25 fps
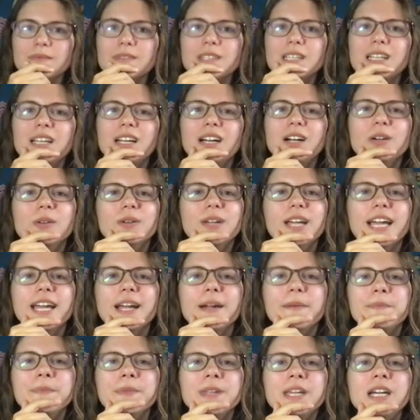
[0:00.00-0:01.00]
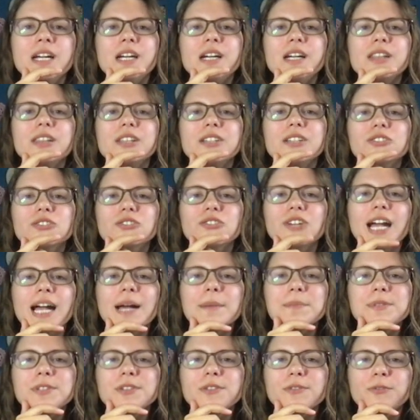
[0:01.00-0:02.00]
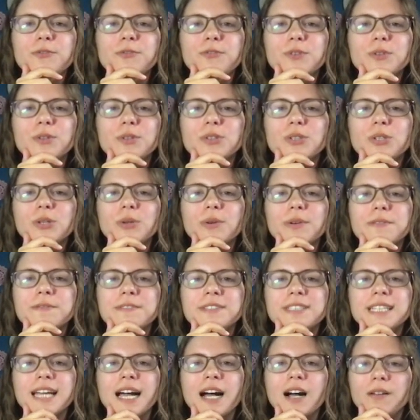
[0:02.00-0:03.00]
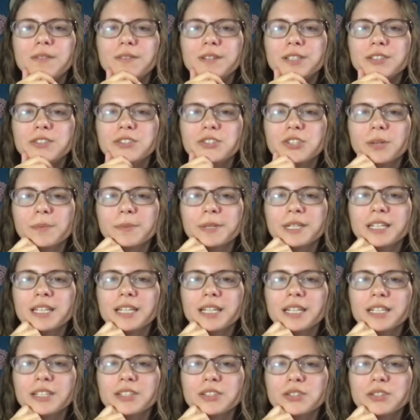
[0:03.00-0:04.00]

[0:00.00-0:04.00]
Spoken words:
Okay. The scraps of food you have salvaged are beginning to